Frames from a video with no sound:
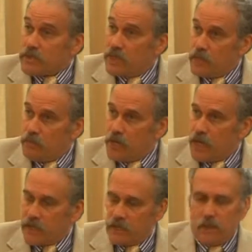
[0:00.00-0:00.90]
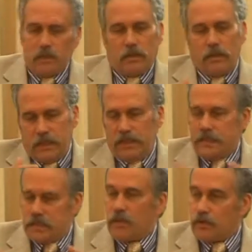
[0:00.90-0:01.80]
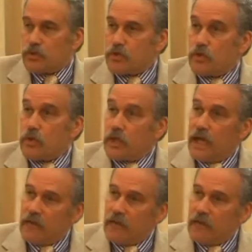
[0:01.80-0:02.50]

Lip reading: and impact is another story.